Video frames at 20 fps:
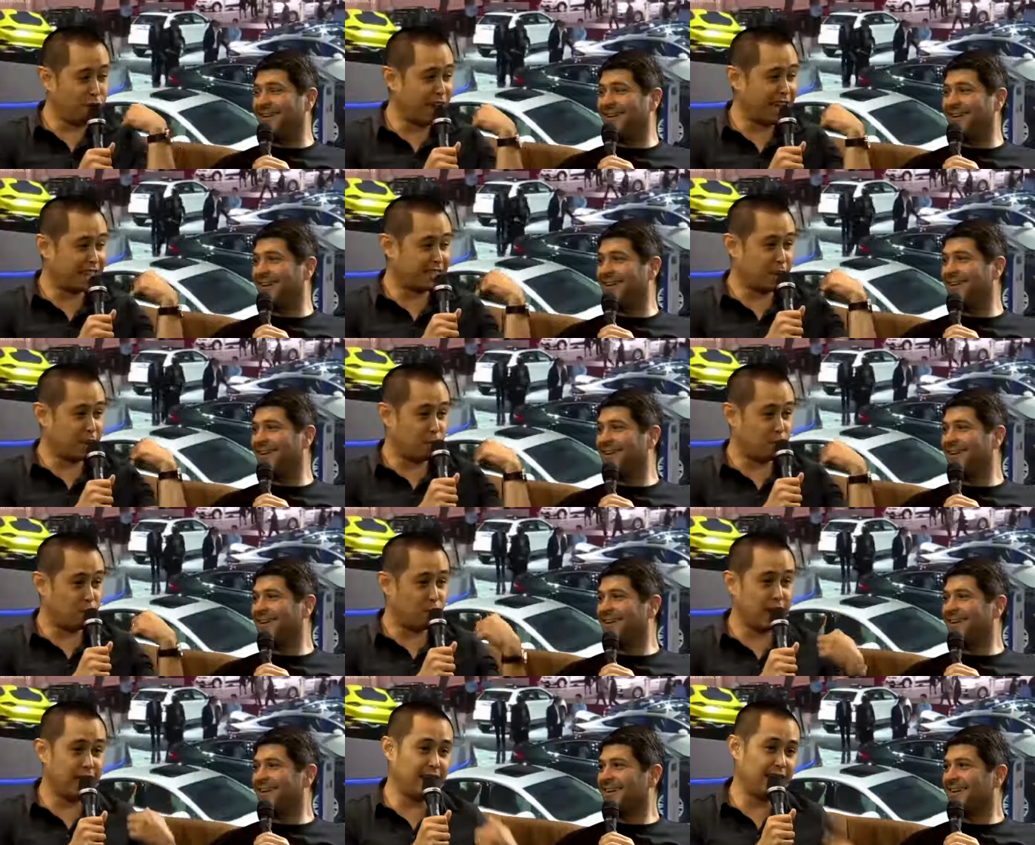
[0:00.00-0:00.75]
Speaker 1: got someone
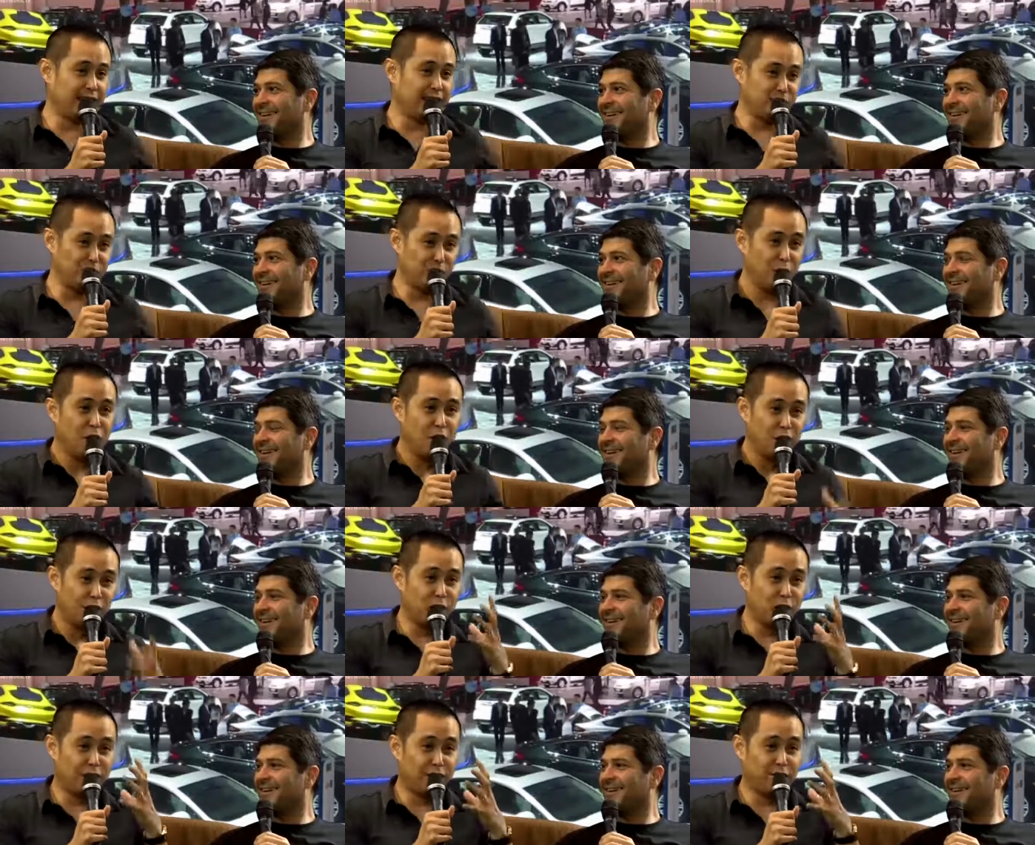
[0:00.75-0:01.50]
riding you,
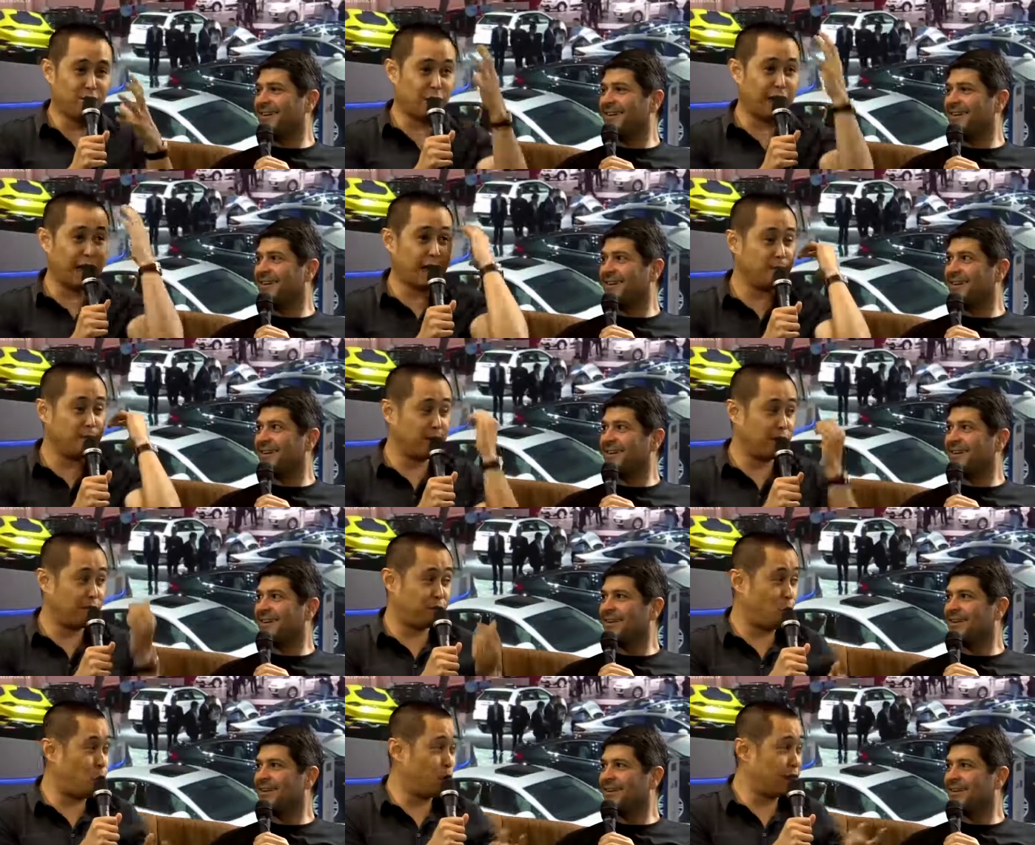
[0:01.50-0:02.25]
you give your helmet
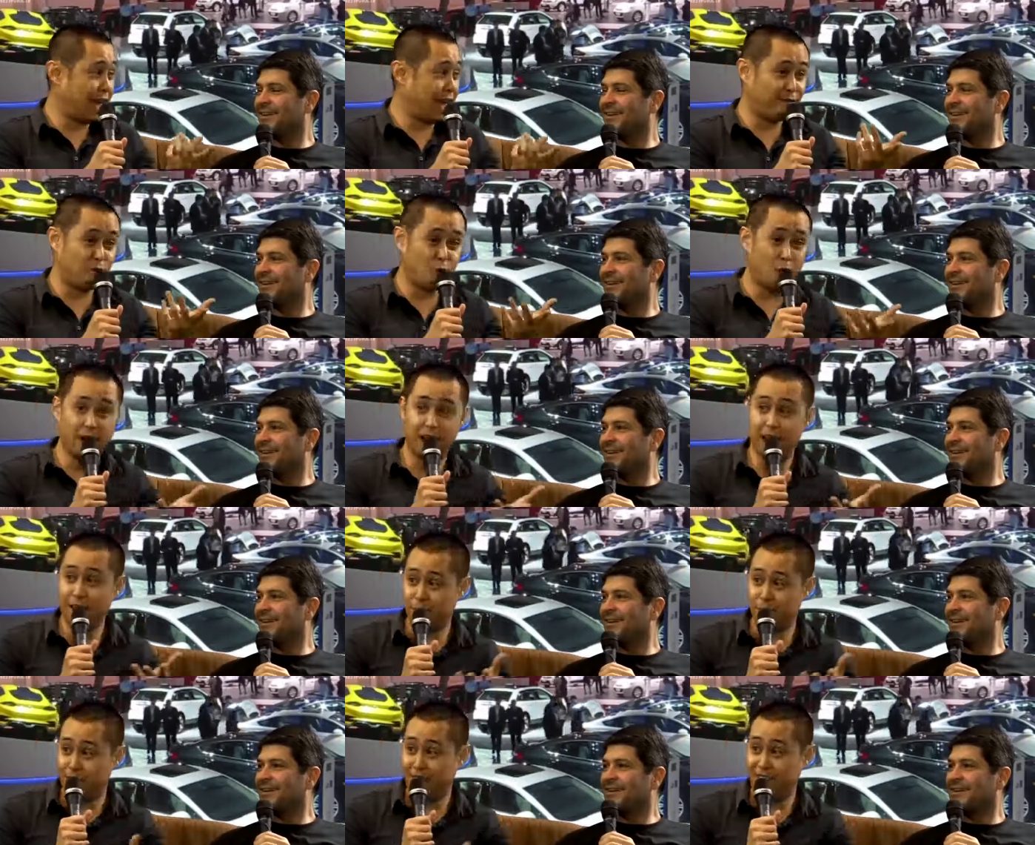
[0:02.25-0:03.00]
if you only have one helmet,